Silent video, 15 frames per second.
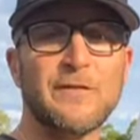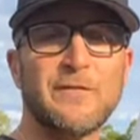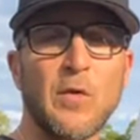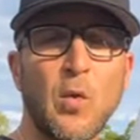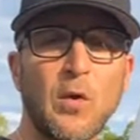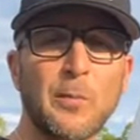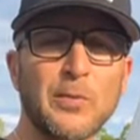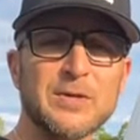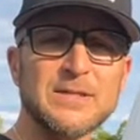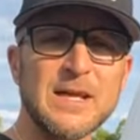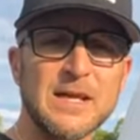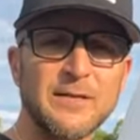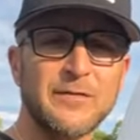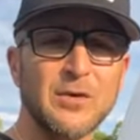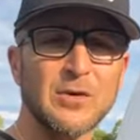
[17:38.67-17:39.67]
with
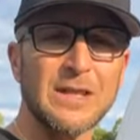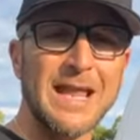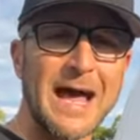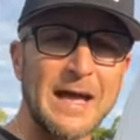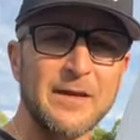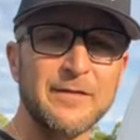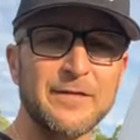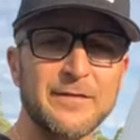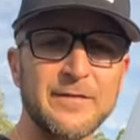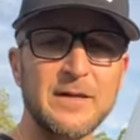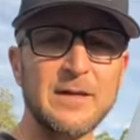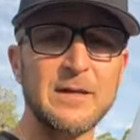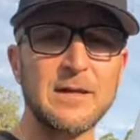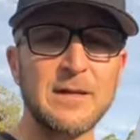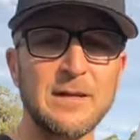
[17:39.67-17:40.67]
4% of your life
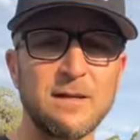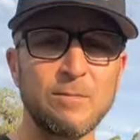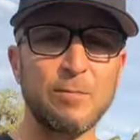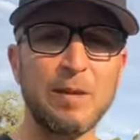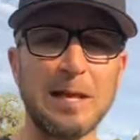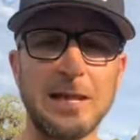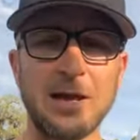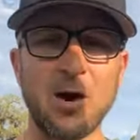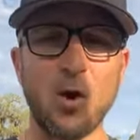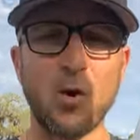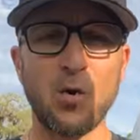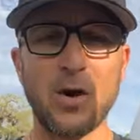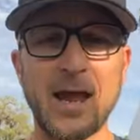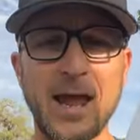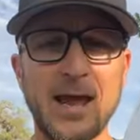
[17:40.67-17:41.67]
being
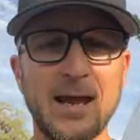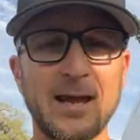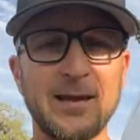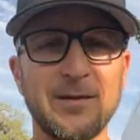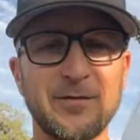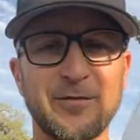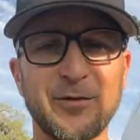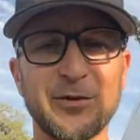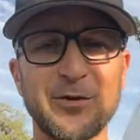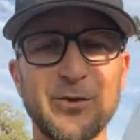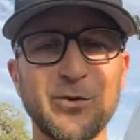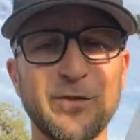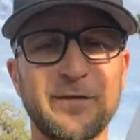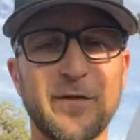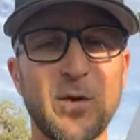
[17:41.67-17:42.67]
okay for
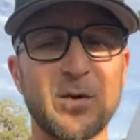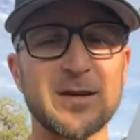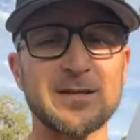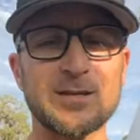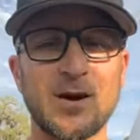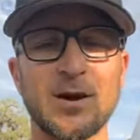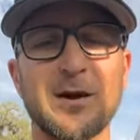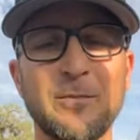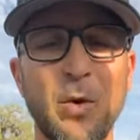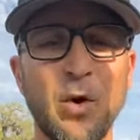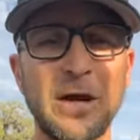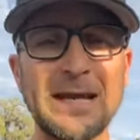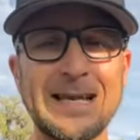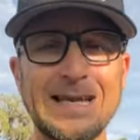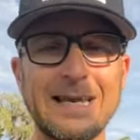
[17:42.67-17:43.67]
you to focus on. Good
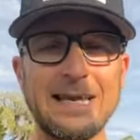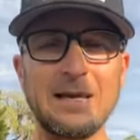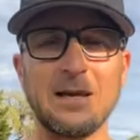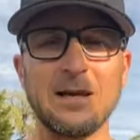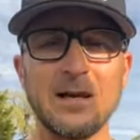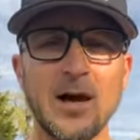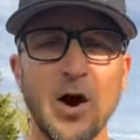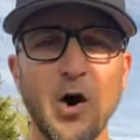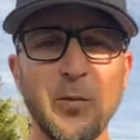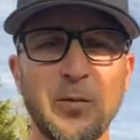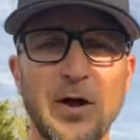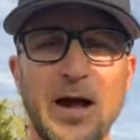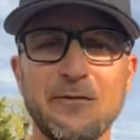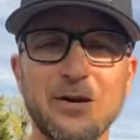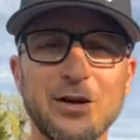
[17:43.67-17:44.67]
morning, Lee.
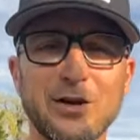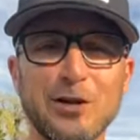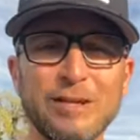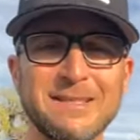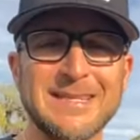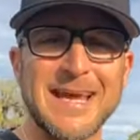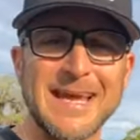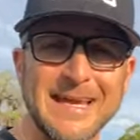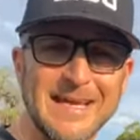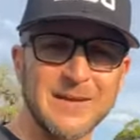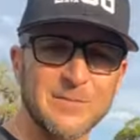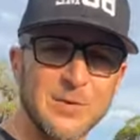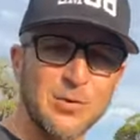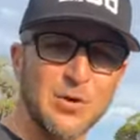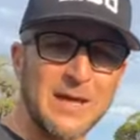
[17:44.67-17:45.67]
Hope you're having a good day
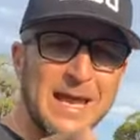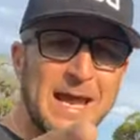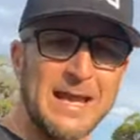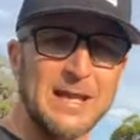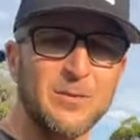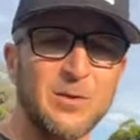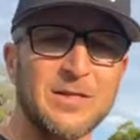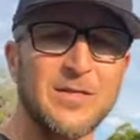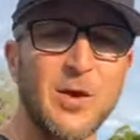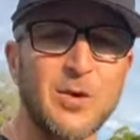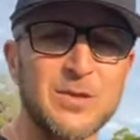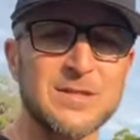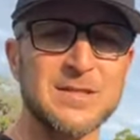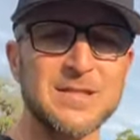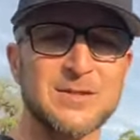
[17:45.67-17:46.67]
communicating with
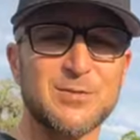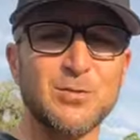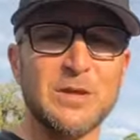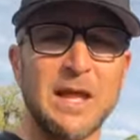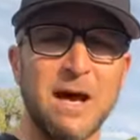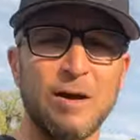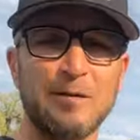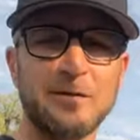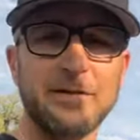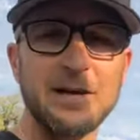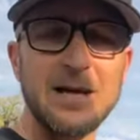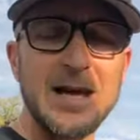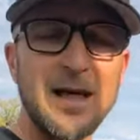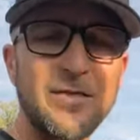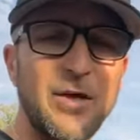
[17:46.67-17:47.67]
those that you love,
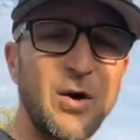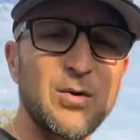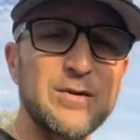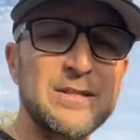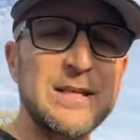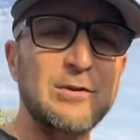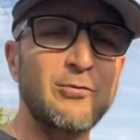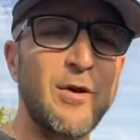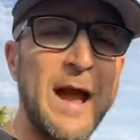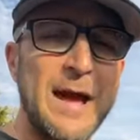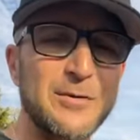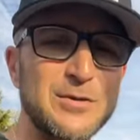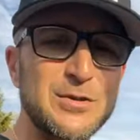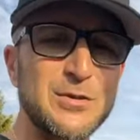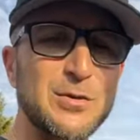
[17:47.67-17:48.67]
those
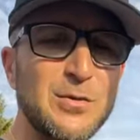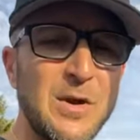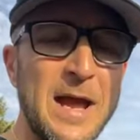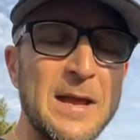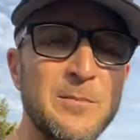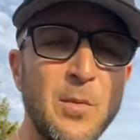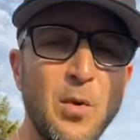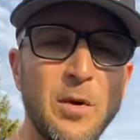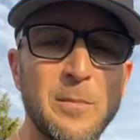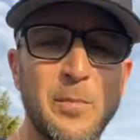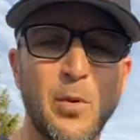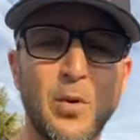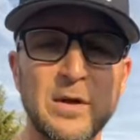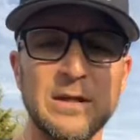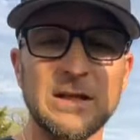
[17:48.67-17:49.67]
around you, and more
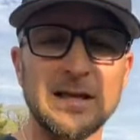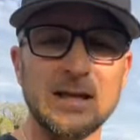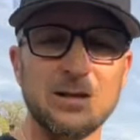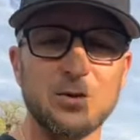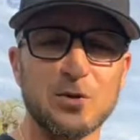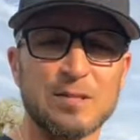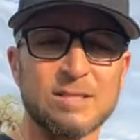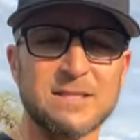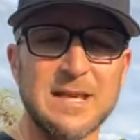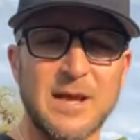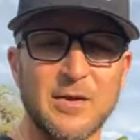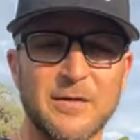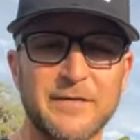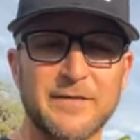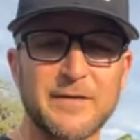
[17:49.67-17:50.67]
importantly,
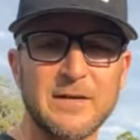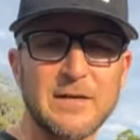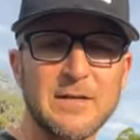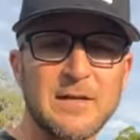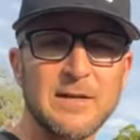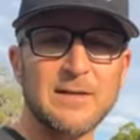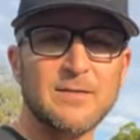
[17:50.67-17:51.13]
yourself,